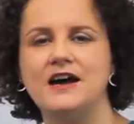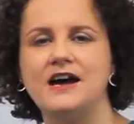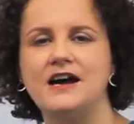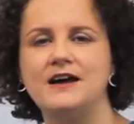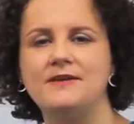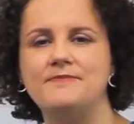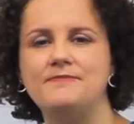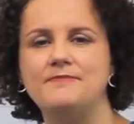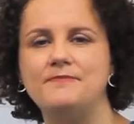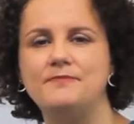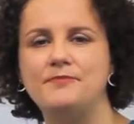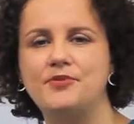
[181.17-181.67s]

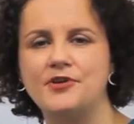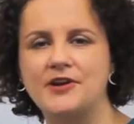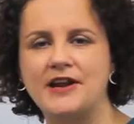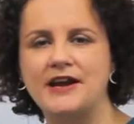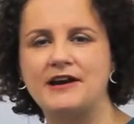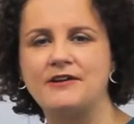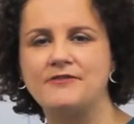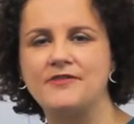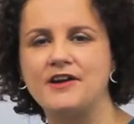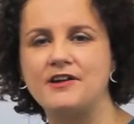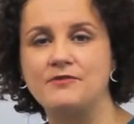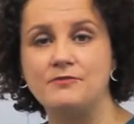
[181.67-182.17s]
um, put
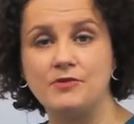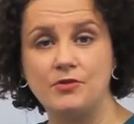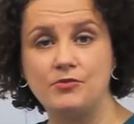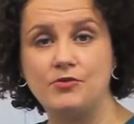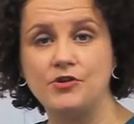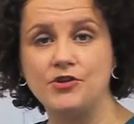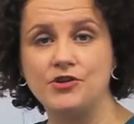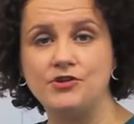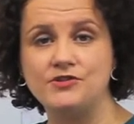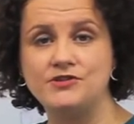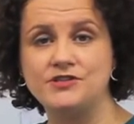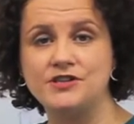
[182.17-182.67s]
out there and we
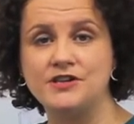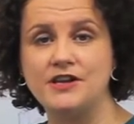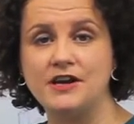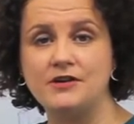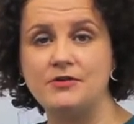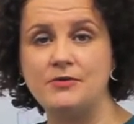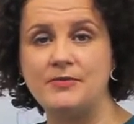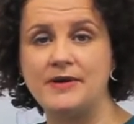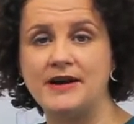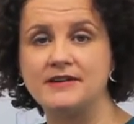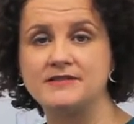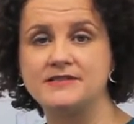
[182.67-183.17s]
want you to know
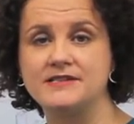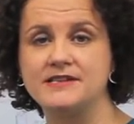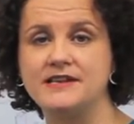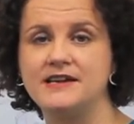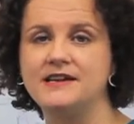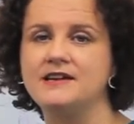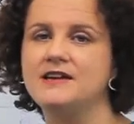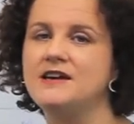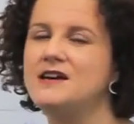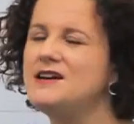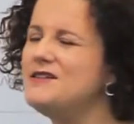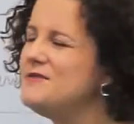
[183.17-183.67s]
about
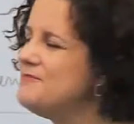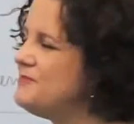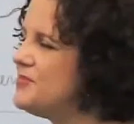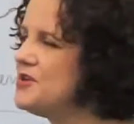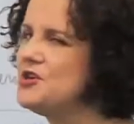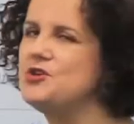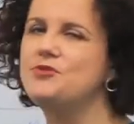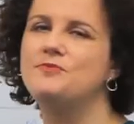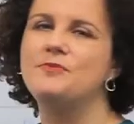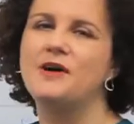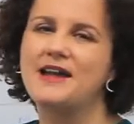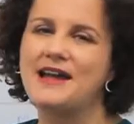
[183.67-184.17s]
it. But
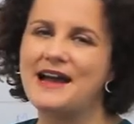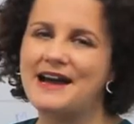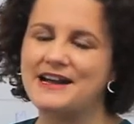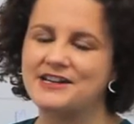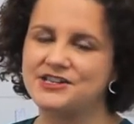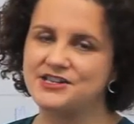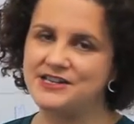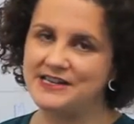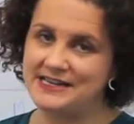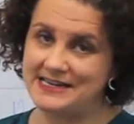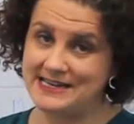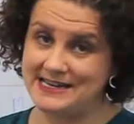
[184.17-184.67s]
you might
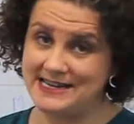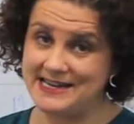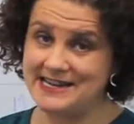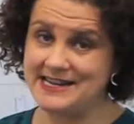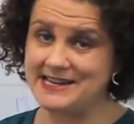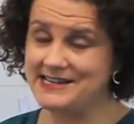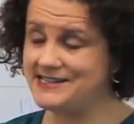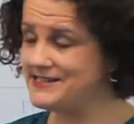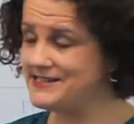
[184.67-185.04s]
actually need